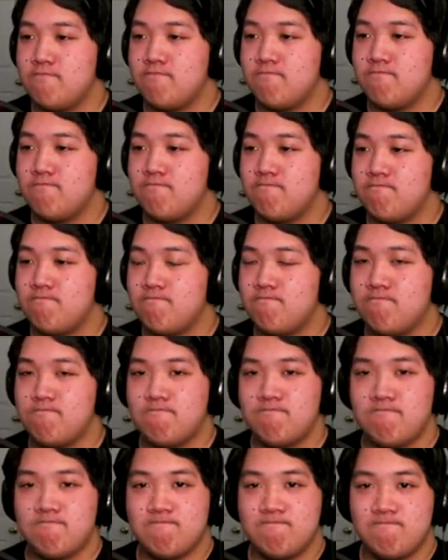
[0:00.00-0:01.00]

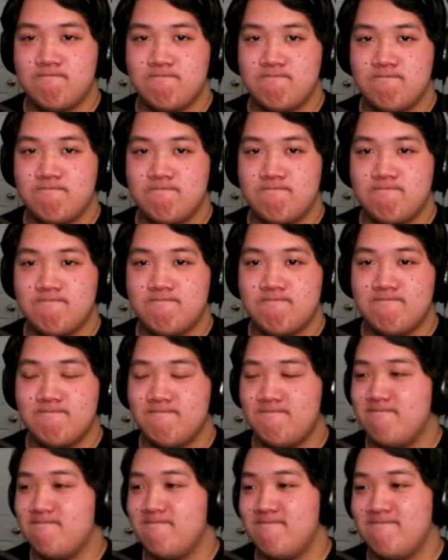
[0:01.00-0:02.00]

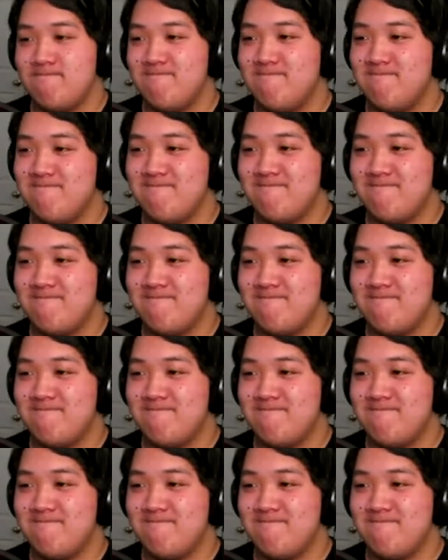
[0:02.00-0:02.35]
(no one is talking)